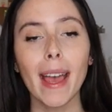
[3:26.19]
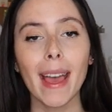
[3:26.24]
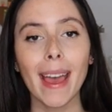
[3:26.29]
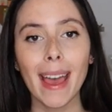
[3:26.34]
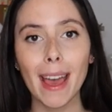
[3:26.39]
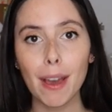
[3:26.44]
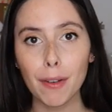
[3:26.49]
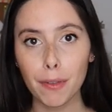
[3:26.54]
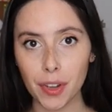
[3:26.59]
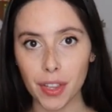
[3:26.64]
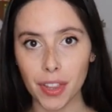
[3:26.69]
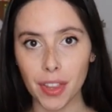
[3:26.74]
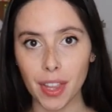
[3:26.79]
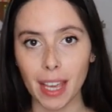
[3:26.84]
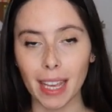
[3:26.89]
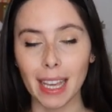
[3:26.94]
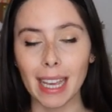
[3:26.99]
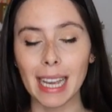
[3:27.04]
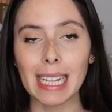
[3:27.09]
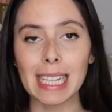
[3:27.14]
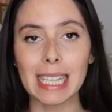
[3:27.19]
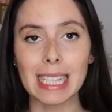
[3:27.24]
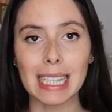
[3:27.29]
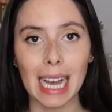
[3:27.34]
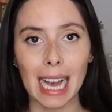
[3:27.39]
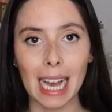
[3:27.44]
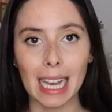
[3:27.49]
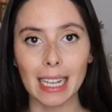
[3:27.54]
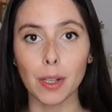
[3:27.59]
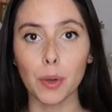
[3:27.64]
everything
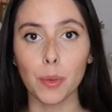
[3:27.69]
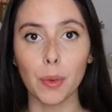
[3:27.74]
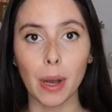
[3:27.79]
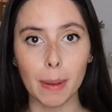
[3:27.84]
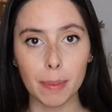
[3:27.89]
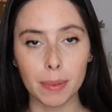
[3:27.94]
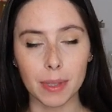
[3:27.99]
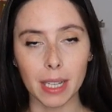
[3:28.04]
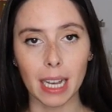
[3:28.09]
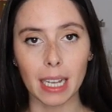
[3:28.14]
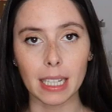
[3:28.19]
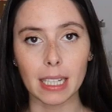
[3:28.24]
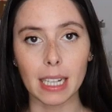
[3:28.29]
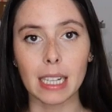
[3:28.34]
inside the website